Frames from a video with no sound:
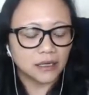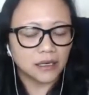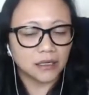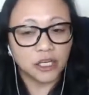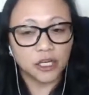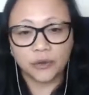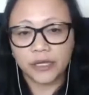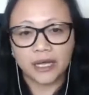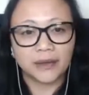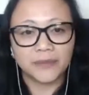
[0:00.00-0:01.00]
You know,
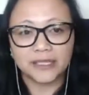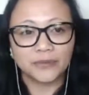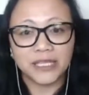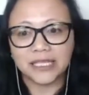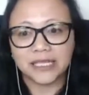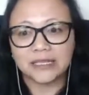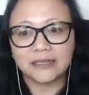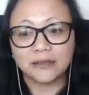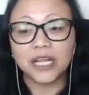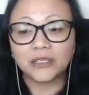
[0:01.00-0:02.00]
I mean,
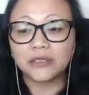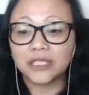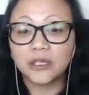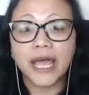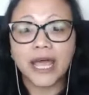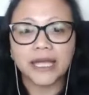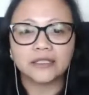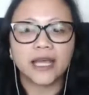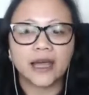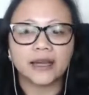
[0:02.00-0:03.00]
today
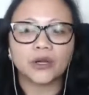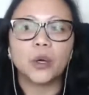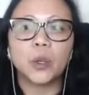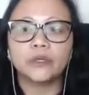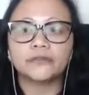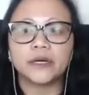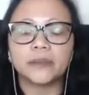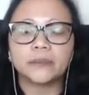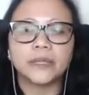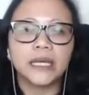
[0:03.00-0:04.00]
I had a call
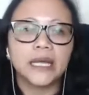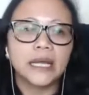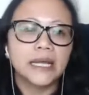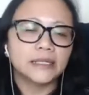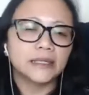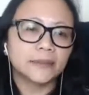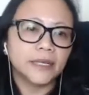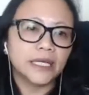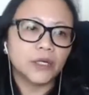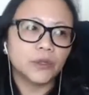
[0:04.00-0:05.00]
from
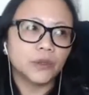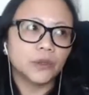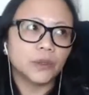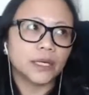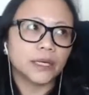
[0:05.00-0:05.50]
somebody who's